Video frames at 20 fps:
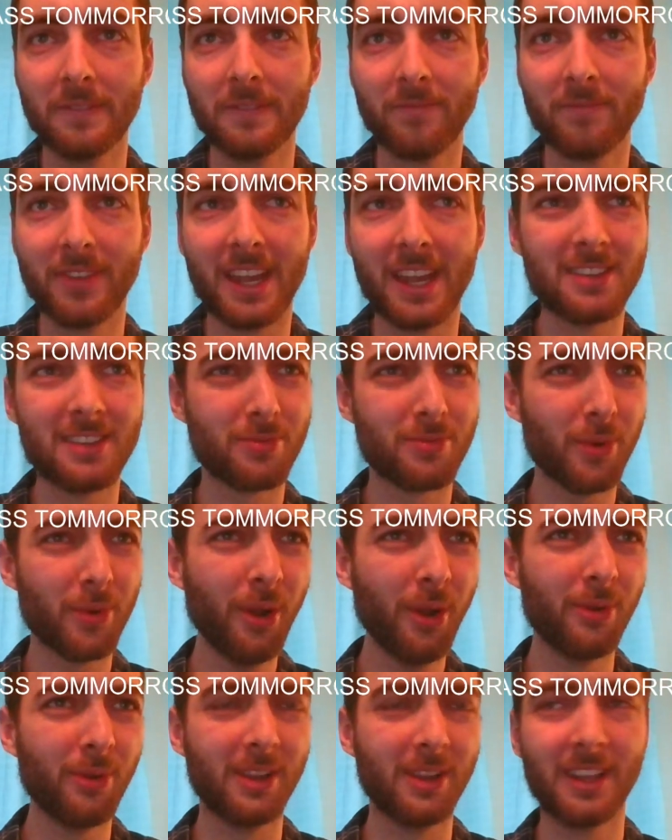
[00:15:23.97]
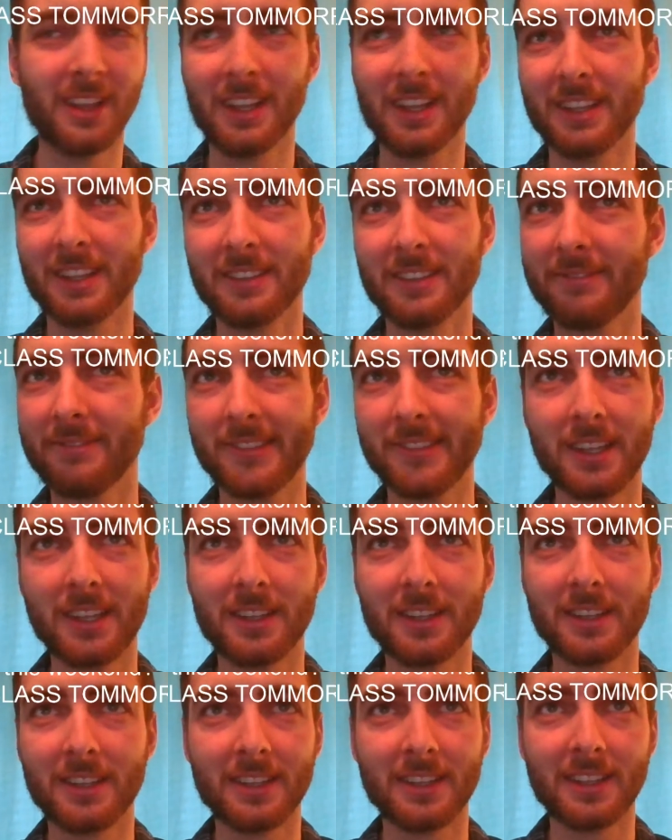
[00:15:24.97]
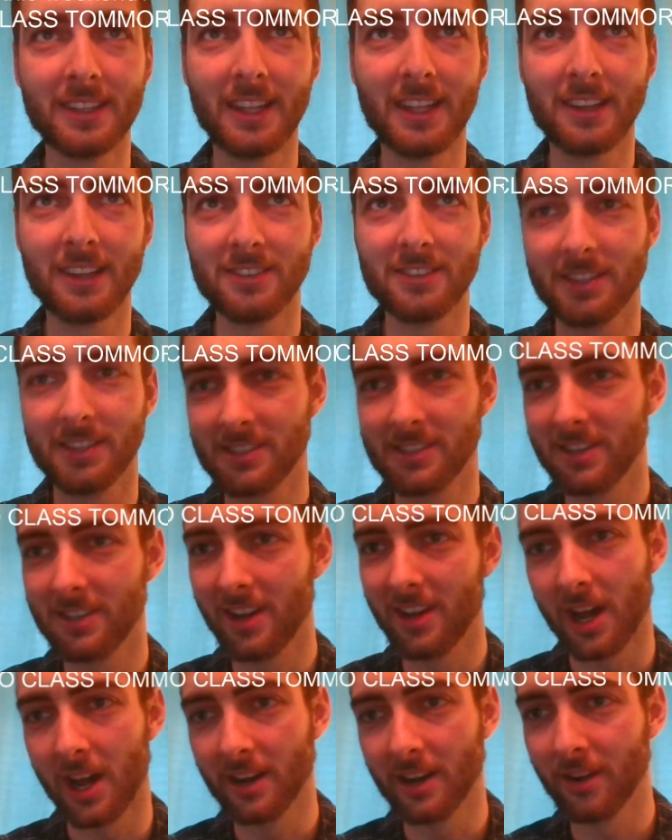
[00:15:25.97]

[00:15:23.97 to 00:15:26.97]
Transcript: And he's rude. That's just not